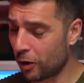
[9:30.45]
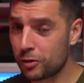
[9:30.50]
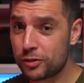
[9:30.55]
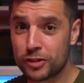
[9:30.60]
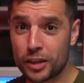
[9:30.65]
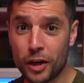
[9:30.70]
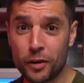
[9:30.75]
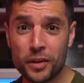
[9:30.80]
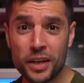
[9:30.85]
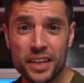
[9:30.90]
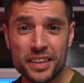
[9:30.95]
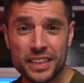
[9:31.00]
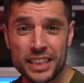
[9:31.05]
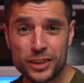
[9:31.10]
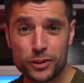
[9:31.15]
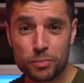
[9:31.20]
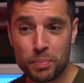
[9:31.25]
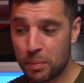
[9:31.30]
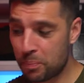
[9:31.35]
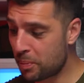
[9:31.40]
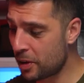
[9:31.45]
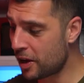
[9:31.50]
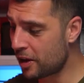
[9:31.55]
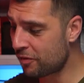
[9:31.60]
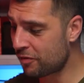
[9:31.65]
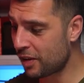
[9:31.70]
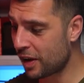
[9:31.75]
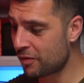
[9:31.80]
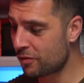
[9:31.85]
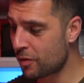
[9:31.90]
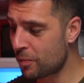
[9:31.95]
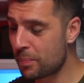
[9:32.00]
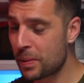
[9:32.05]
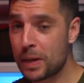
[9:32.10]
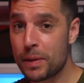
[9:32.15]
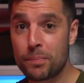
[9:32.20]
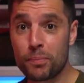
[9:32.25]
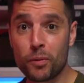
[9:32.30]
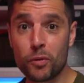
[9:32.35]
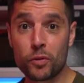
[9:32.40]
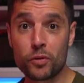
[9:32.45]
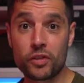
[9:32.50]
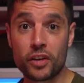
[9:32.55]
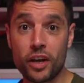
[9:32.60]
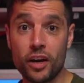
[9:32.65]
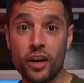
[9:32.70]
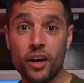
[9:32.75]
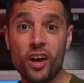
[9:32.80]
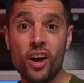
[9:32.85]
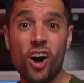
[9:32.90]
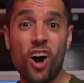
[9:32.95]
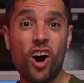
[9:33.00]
So this would be perfect for people that